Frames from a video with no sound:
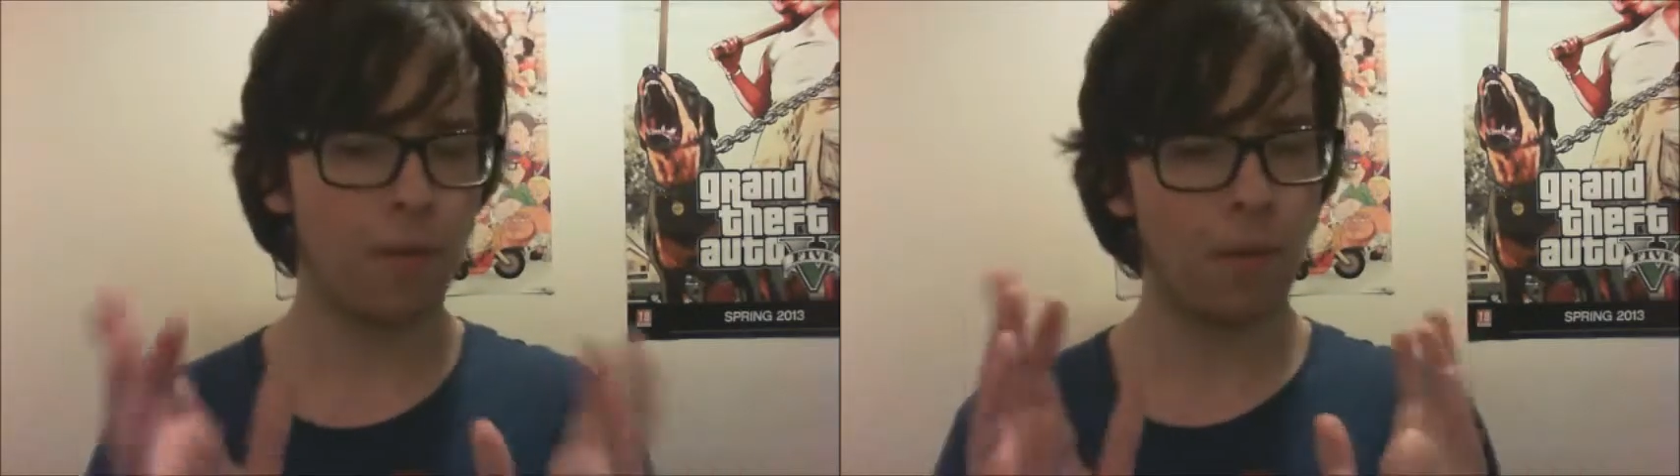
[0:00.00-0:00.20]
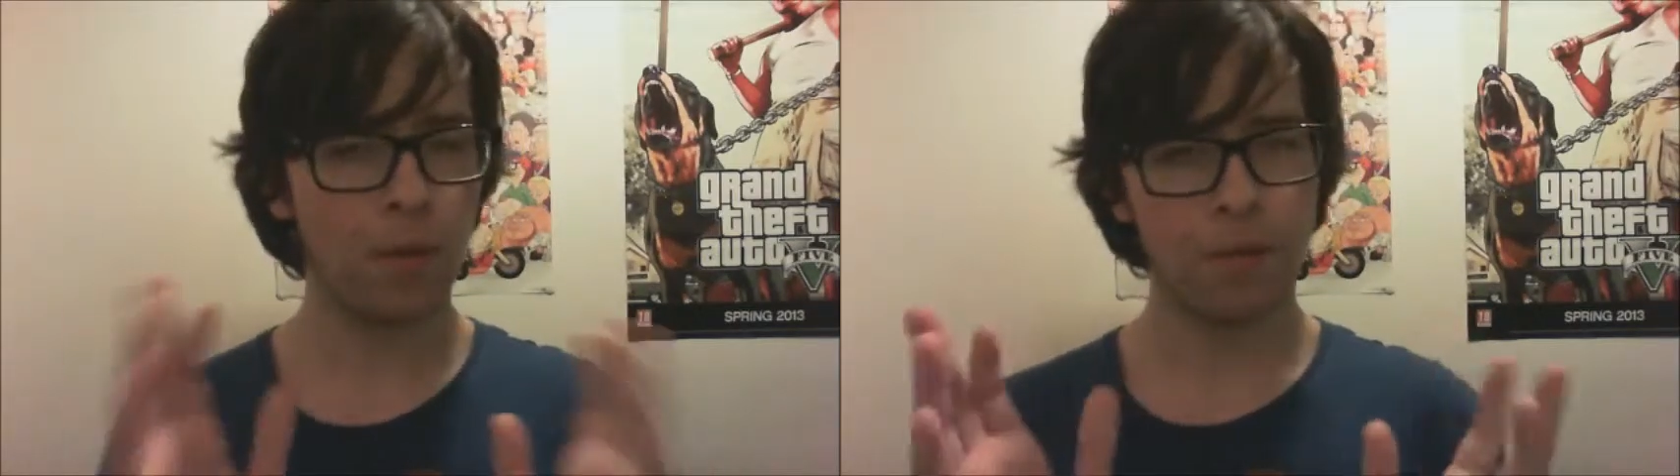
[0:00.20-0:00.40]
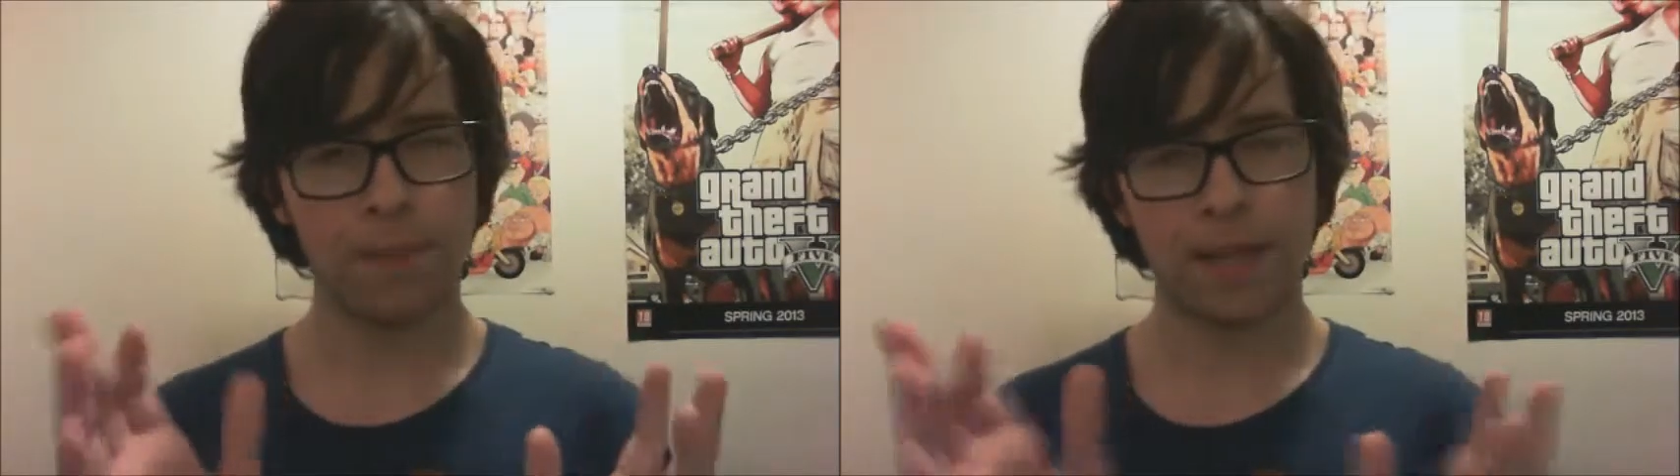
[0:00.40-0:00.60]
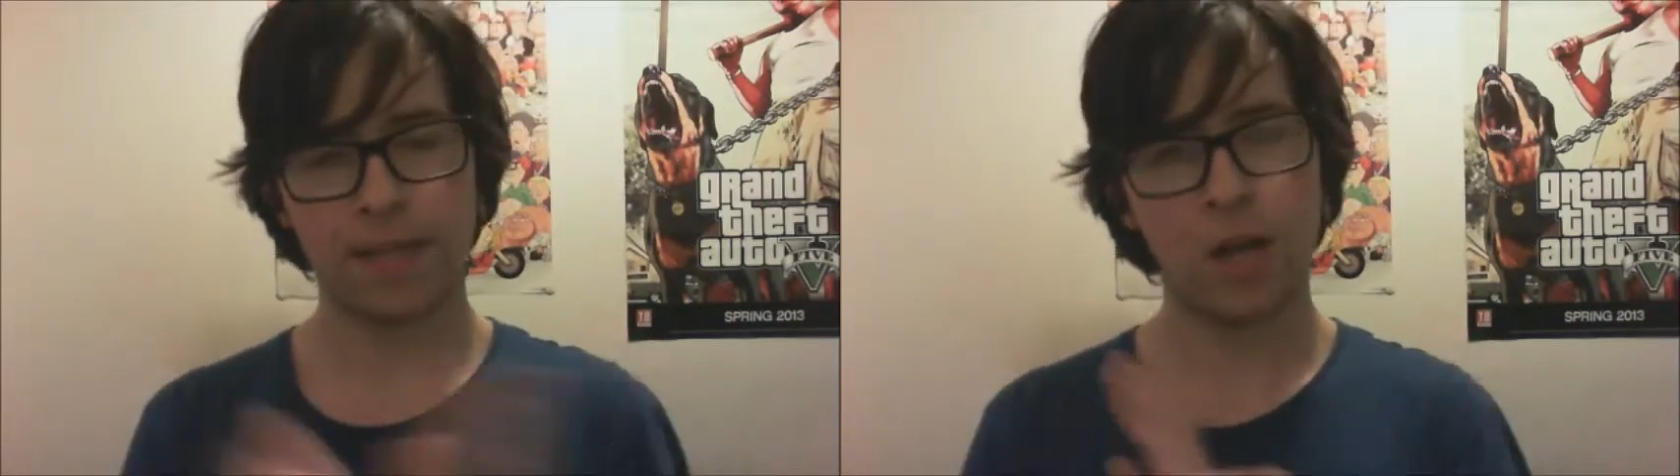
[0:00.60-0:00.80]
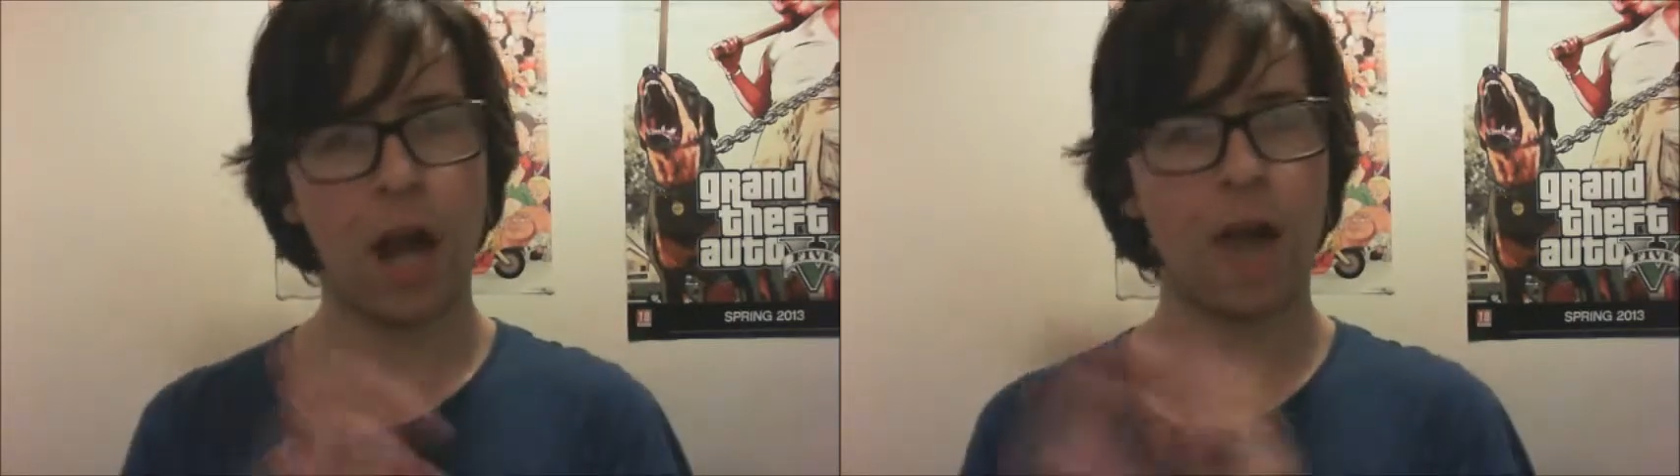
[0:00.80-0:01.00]
I will admit,
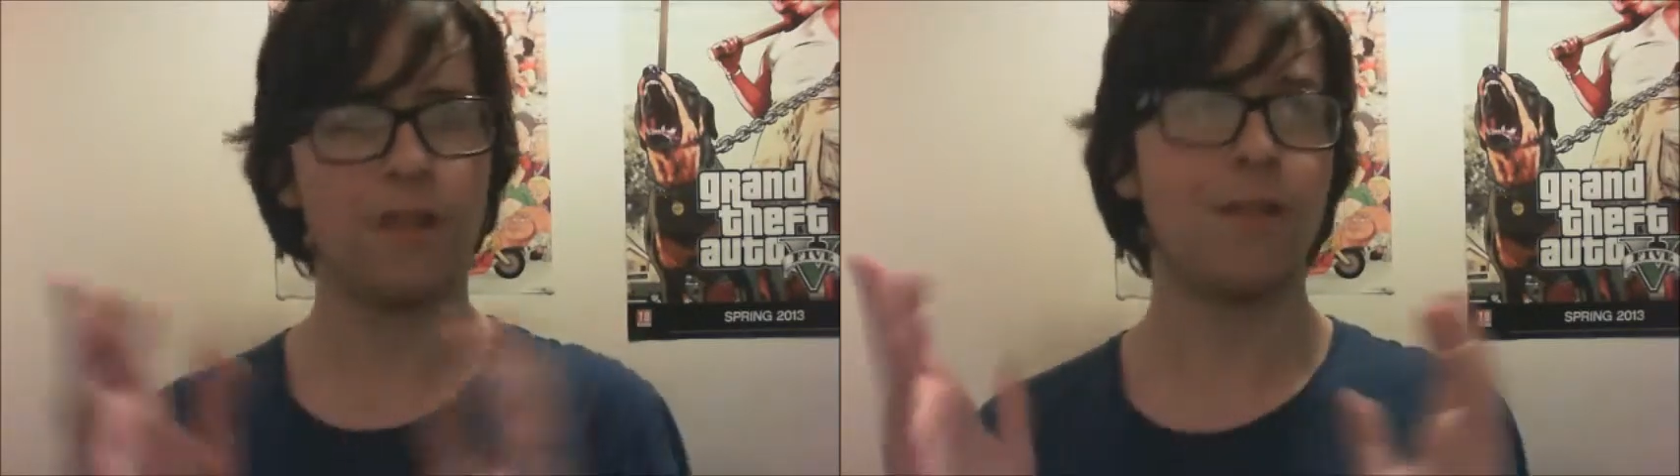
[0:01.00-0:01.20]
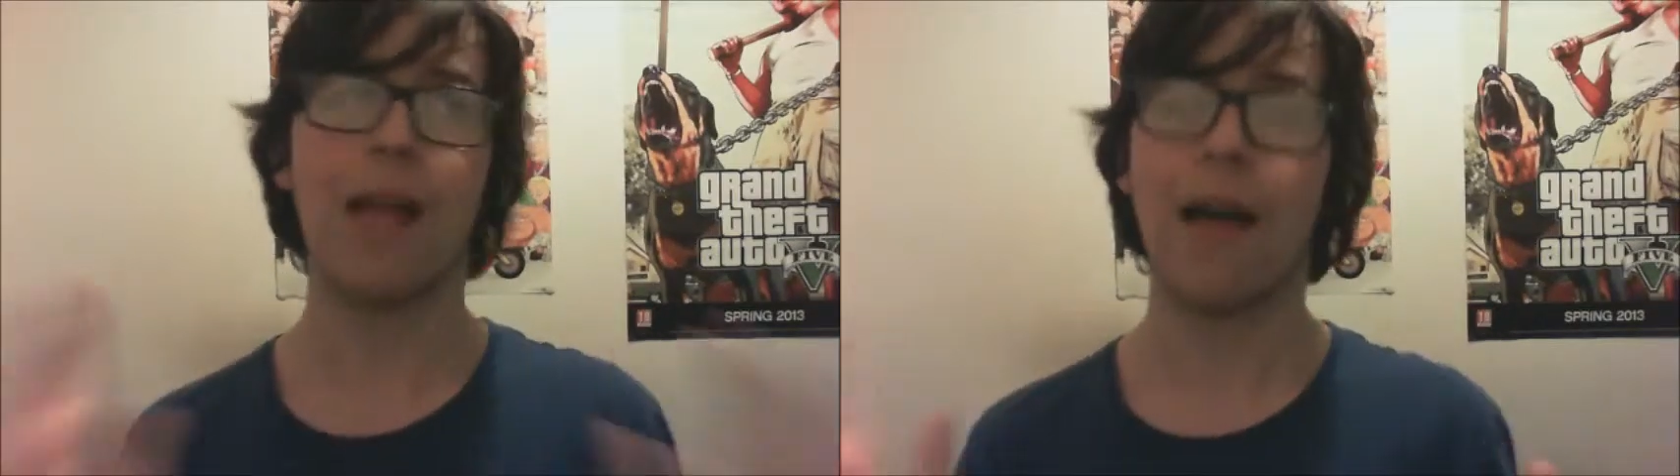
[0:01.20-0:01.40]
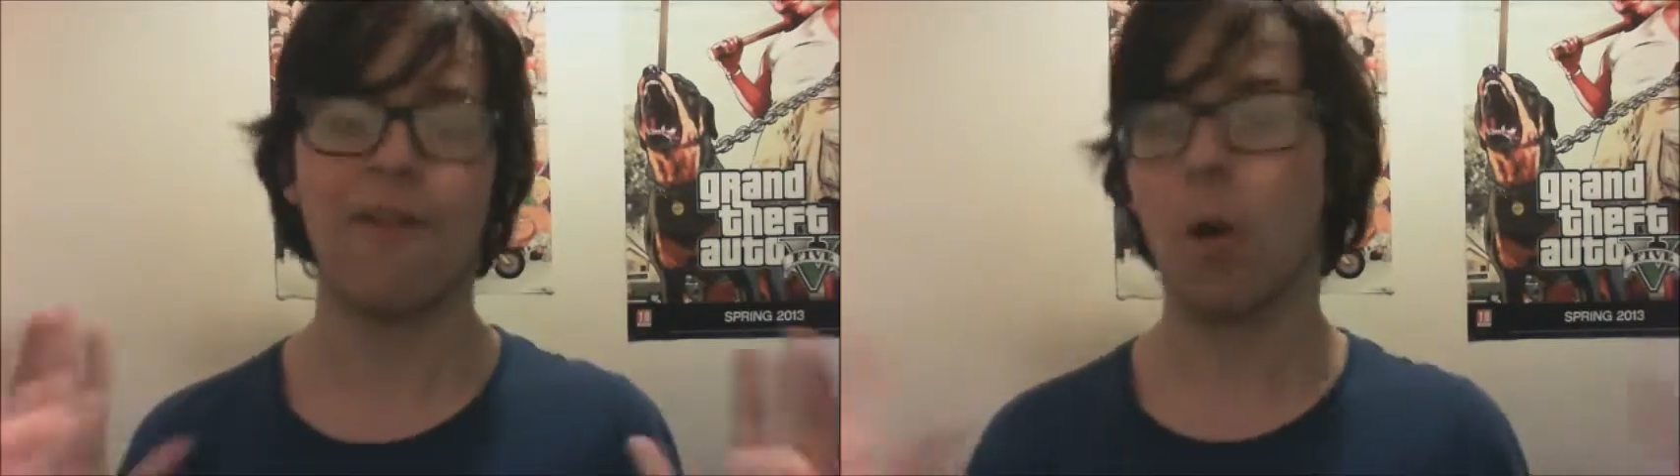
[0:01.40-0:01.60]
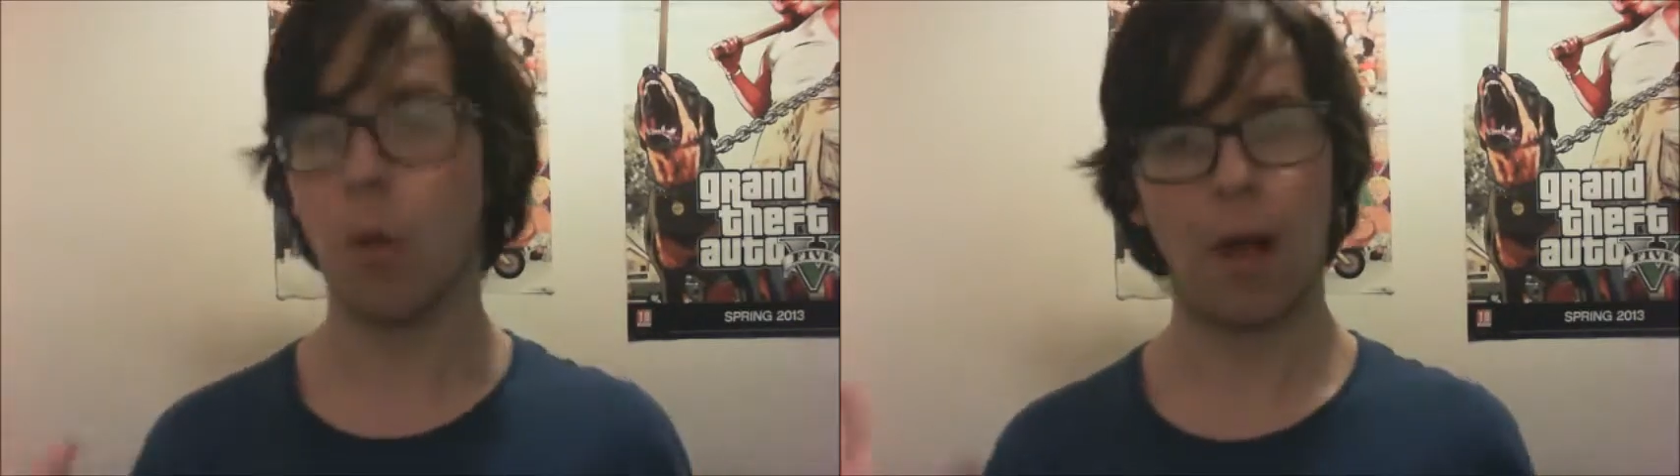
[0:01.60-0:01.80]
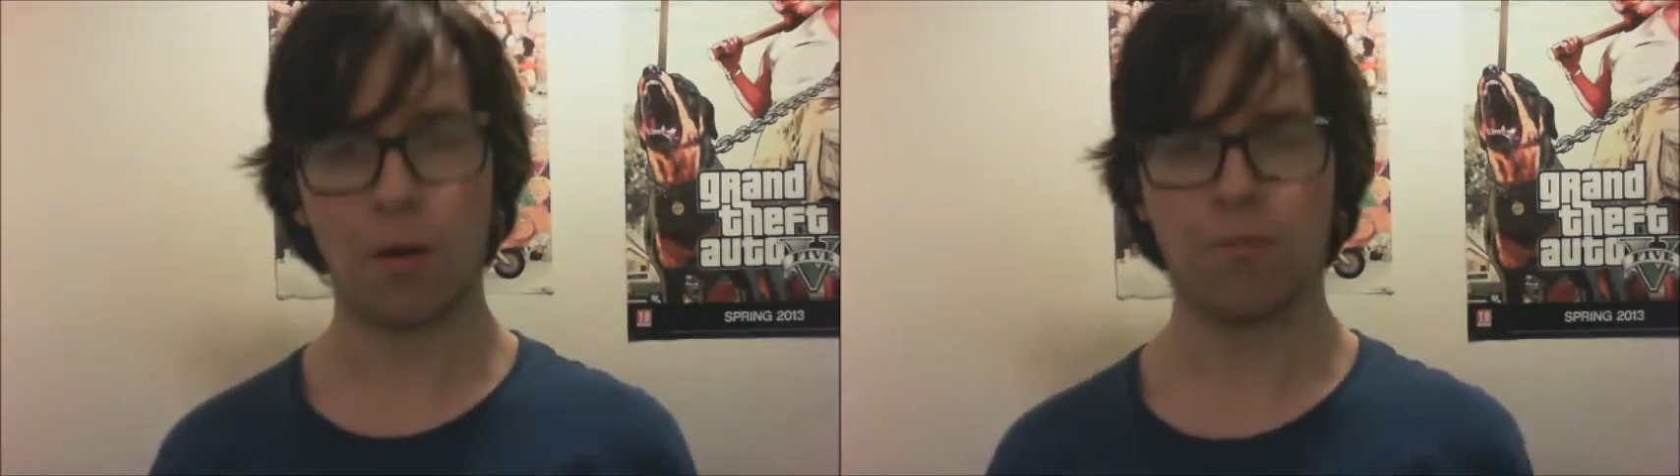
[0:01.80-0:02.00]
did not have a laugh out
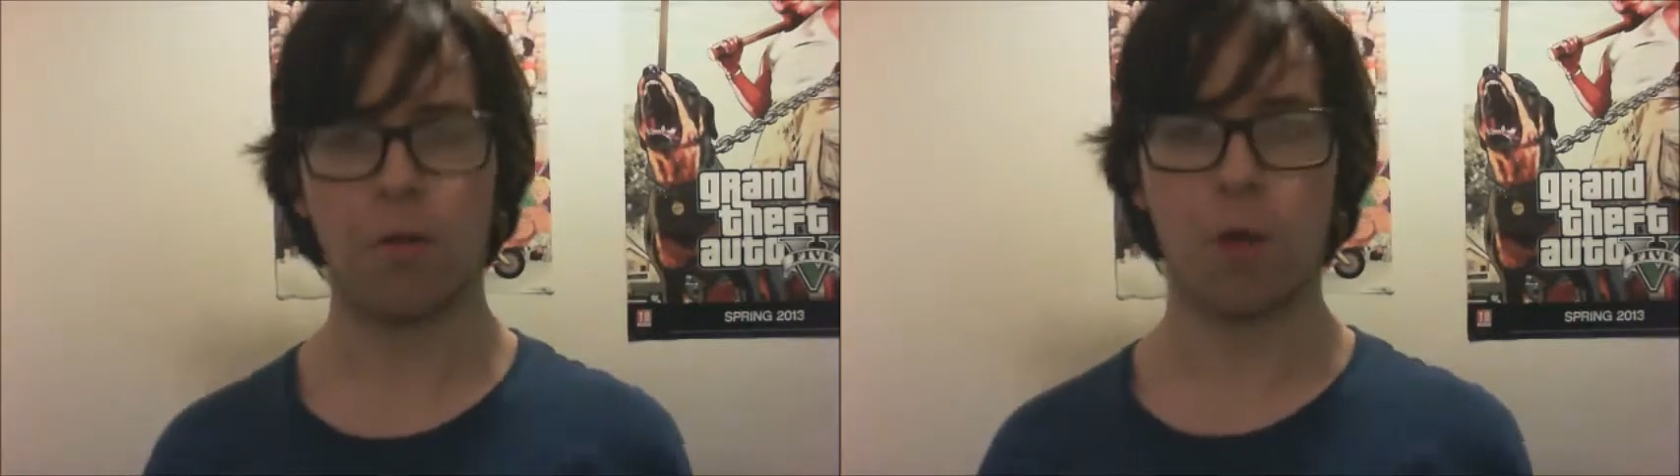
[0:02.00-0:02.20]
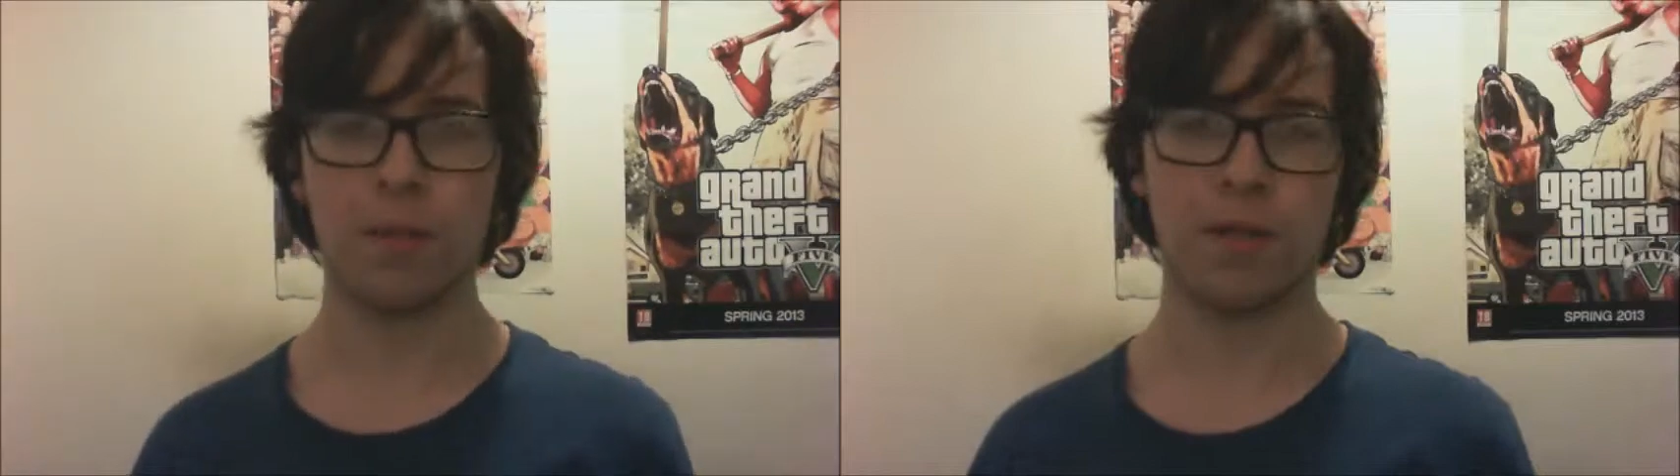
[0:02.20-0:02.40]
loud moment.